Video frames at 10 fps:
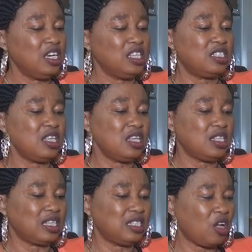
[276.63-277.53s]
they see
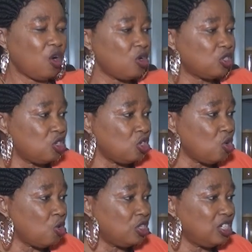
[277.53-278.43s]
it as a curse in
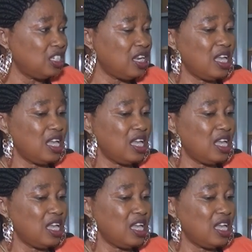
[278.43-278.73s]
the olden